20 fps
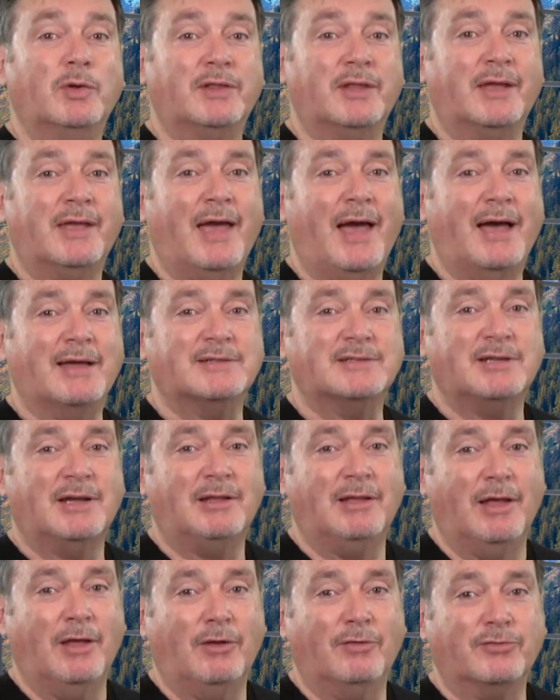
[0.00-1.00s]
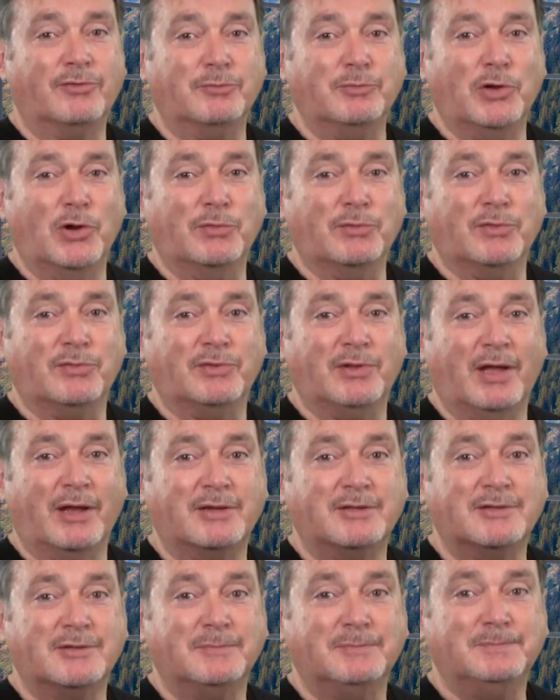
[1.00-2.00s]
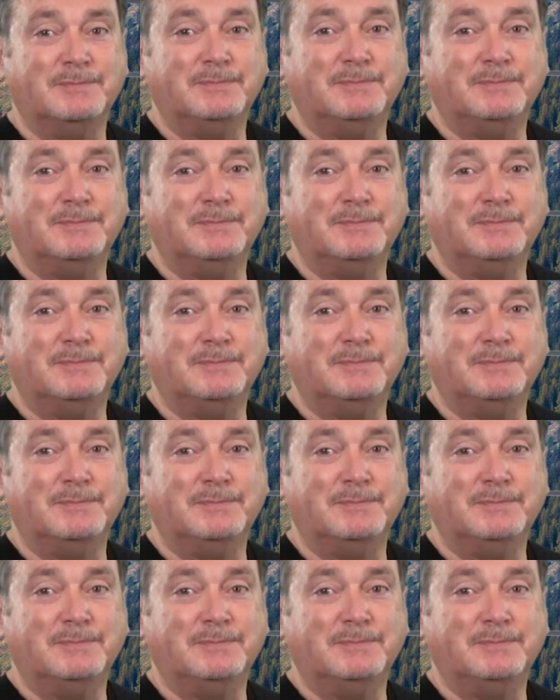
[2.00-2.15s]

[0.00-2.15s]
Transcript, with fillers: with the Castel L from Novoflex.